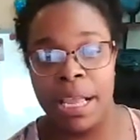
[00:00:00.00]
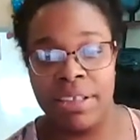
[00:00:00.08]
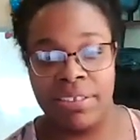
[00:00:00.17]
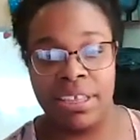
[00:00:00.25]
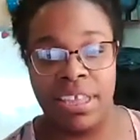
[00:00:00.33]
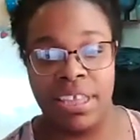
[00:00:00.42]

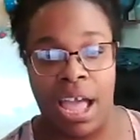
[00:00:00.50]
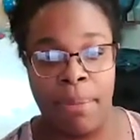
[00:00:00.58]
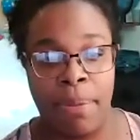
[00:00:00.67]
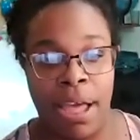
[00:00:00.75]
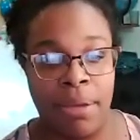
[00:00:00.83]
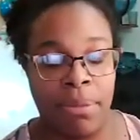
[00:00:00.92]
Is it
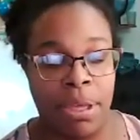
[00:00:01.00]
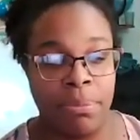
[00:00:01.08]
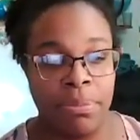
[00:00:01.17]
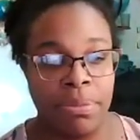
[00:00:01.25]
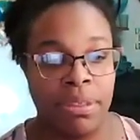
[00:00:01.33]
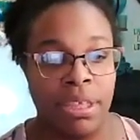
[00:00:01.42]
yapa,
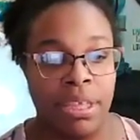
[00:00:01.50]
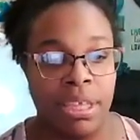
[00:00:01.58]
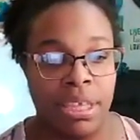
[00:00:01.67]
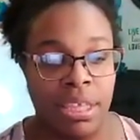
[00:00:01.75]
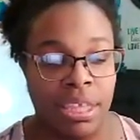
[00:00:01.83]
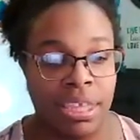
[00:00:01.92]
Mom?
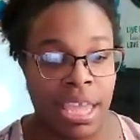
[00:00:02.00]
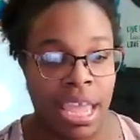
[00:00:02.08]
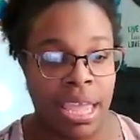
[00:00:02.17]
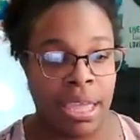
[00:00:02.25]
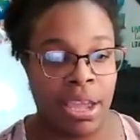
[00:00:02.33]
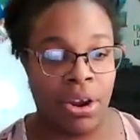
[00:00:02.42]

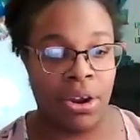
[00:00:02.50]
Yay. What